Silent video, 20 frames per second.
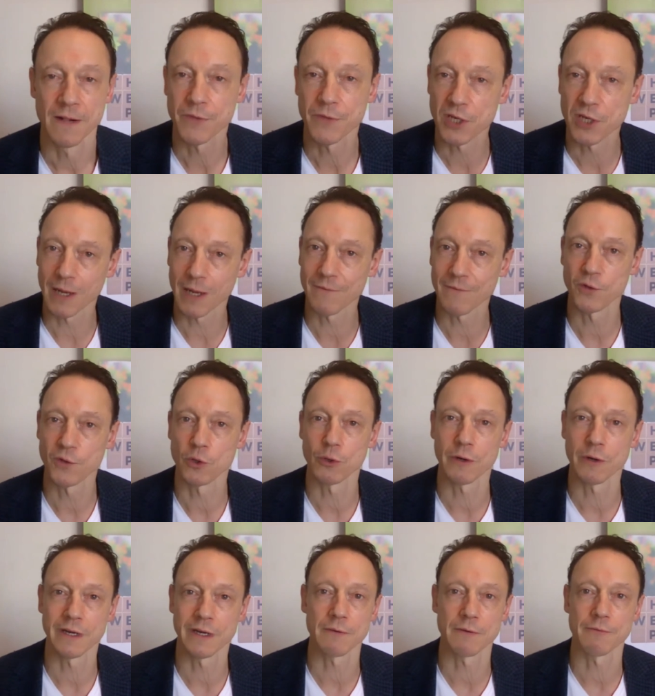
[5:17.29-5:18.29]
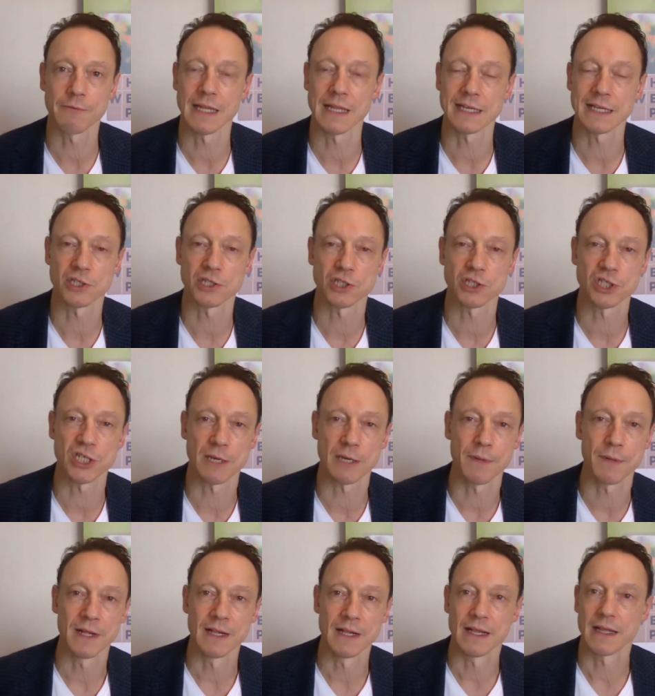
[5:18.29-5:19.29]
You know, if you're in a relationship,
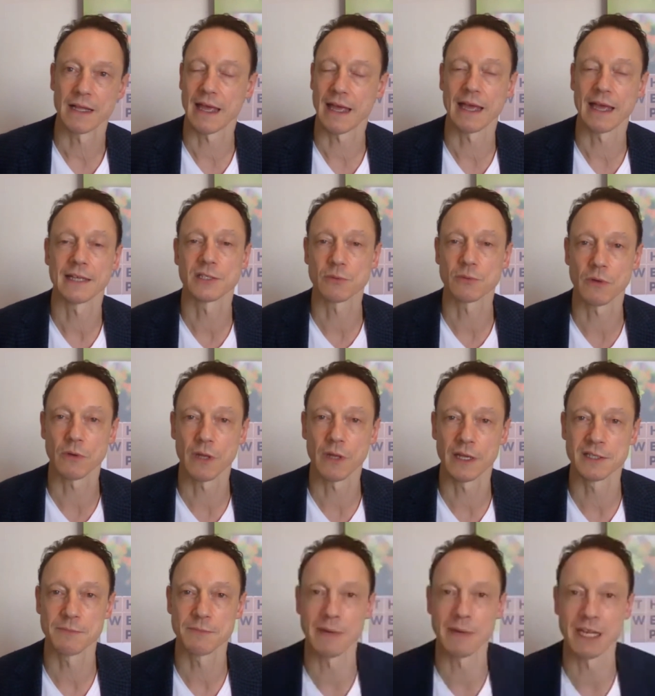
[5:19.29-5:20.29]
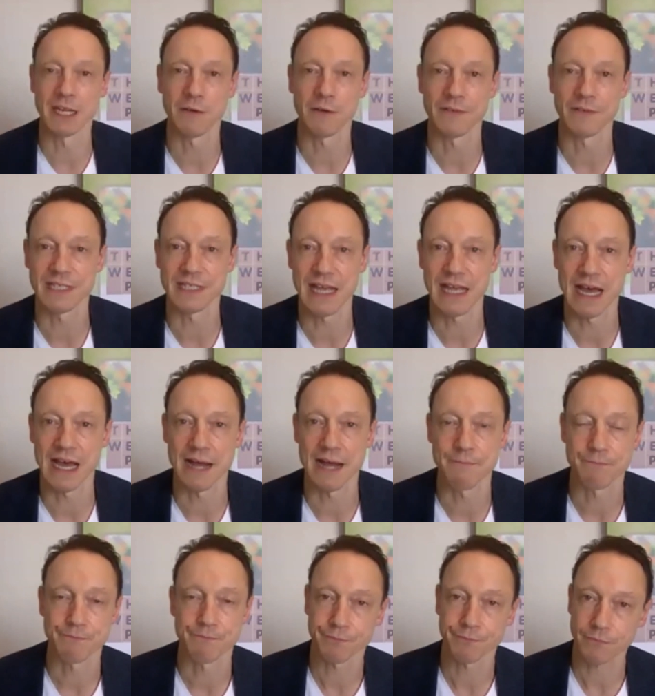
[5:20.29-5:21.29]
as many of us are,
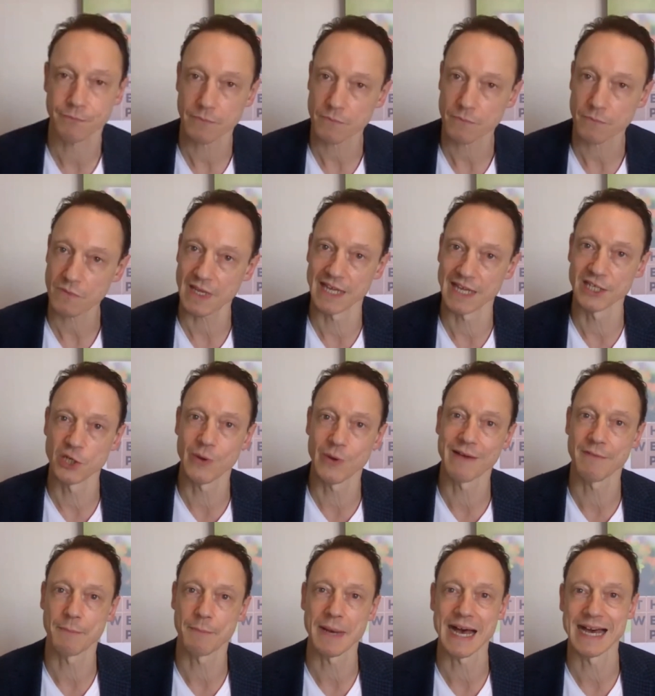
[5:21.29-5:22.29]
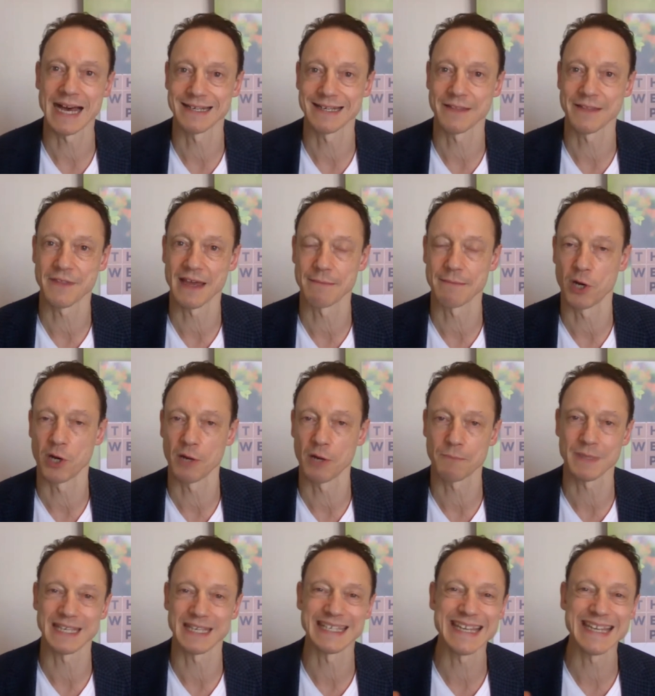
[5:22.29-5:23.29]
and you have a partner that might
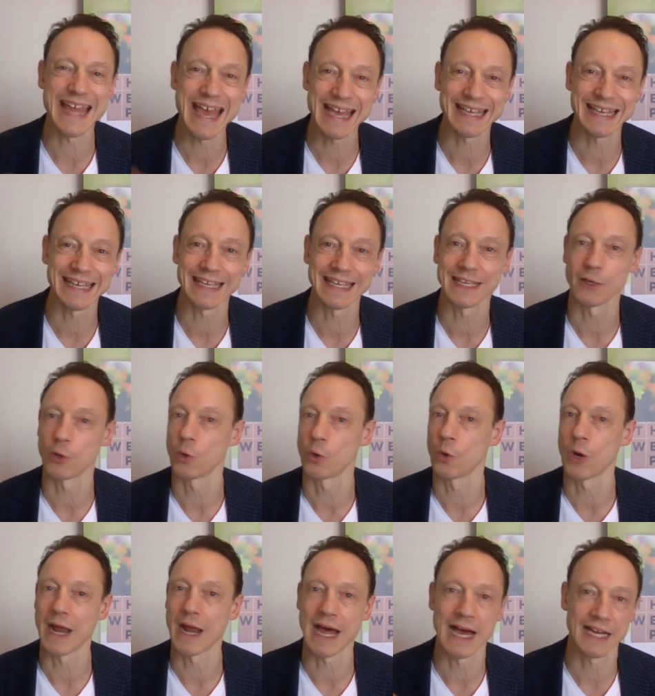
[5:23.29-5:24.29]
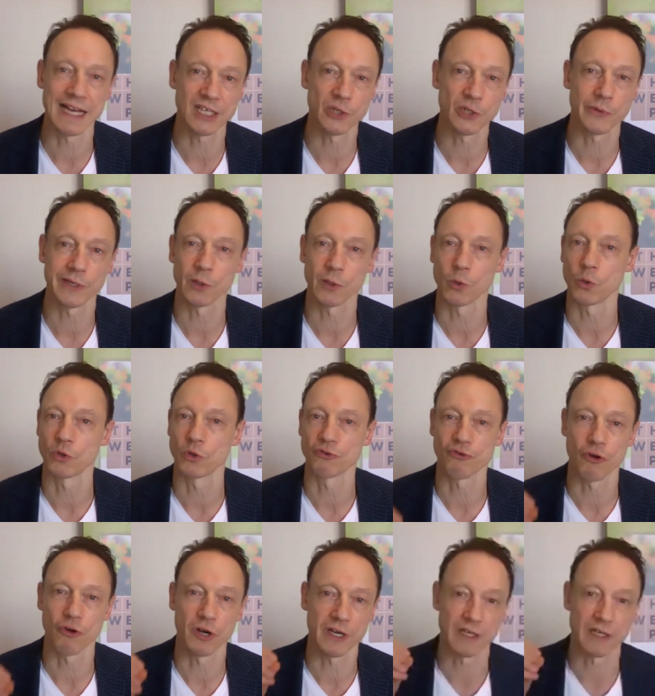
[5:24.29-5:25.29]
be nagging or arguing or
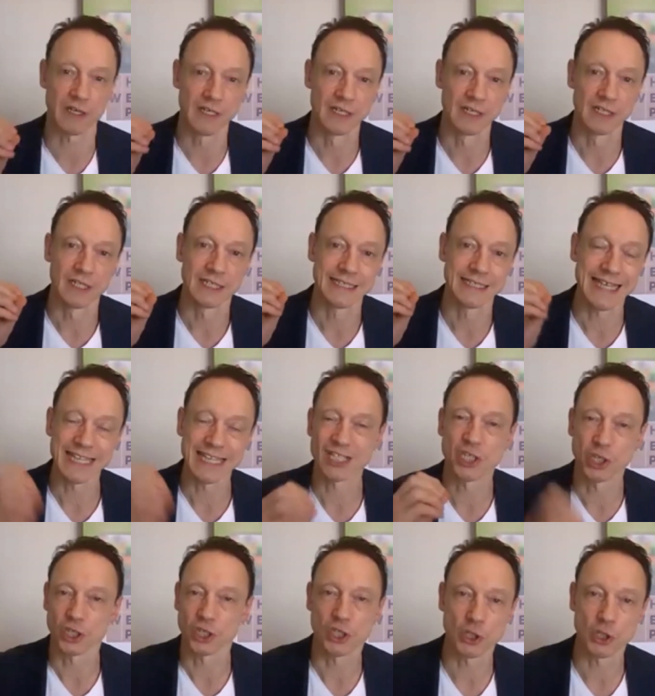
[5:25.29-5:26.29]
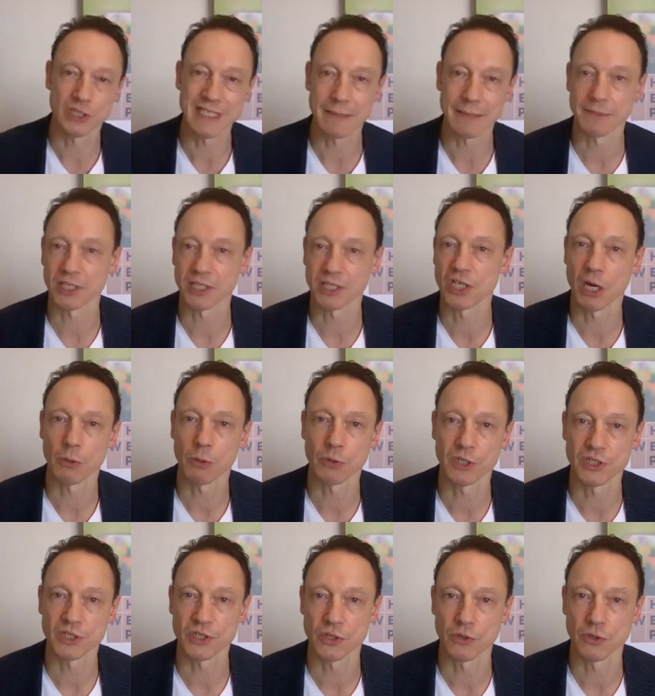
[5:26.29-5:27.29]
trying to get you to do something you don't
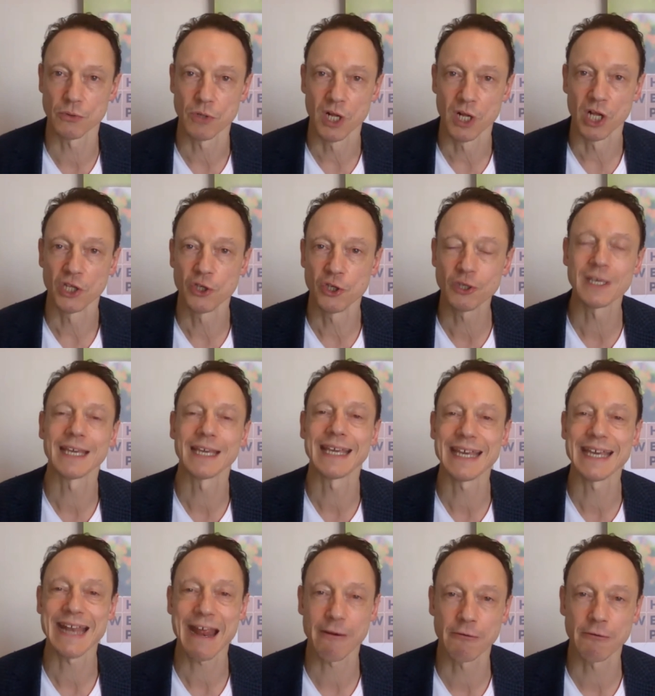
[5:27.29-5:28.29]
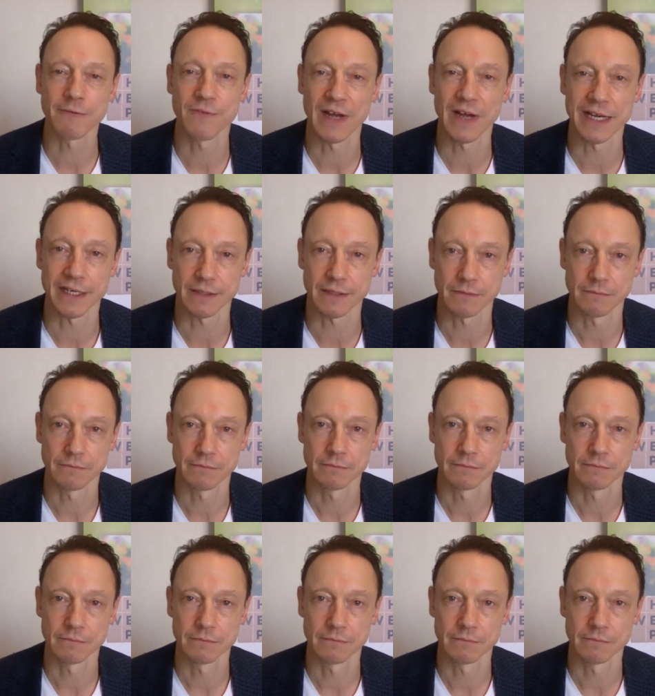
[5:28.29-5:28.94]
want to do, you can get aggravated.